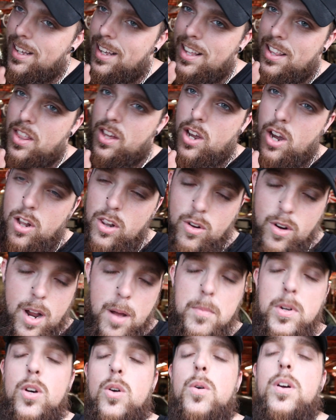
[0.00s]
The color
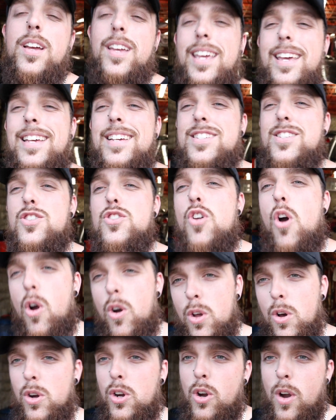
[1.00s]
I'm doing is
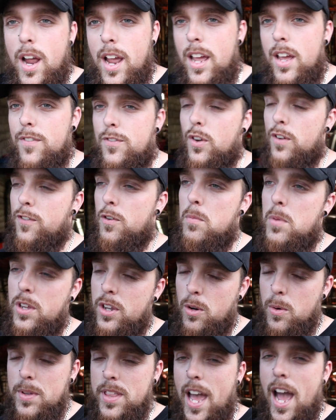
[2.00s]
Nardo gray. If you're
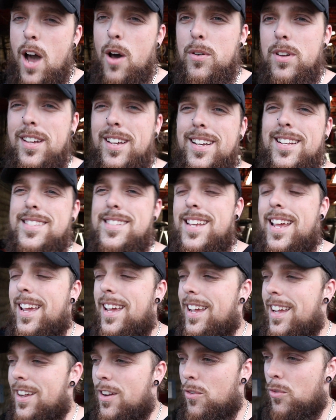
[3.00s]
familiar with Audi, it's
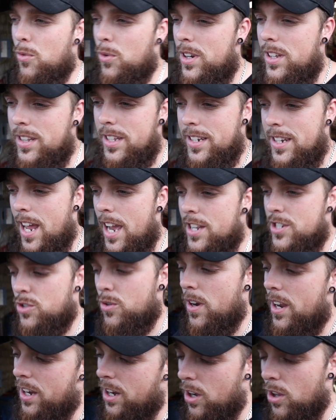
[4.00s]
a really nice
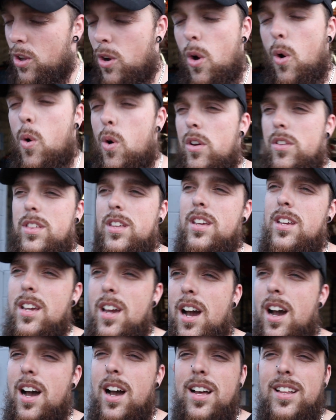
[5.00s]
gray color, or the
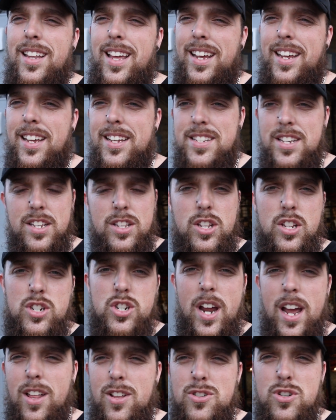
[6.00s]
is it the
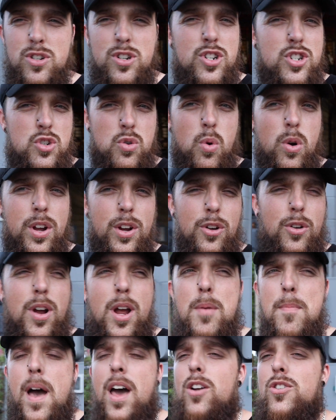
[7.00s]
Challenger Destroyer gray,
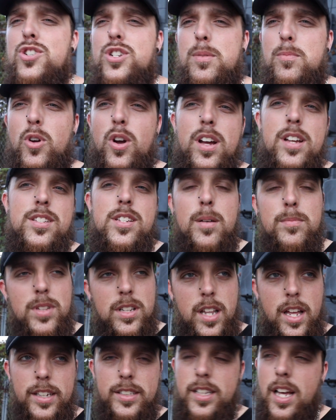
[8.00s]
Battleship gray, something
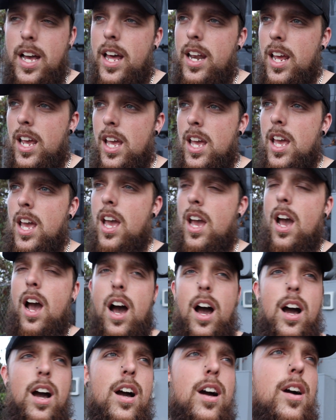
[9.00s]
like that.
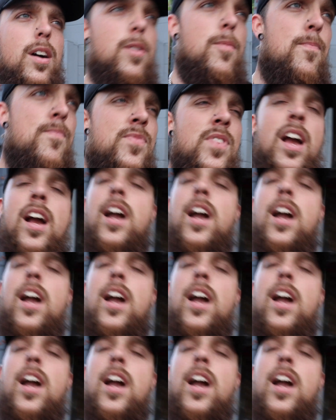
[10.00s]
I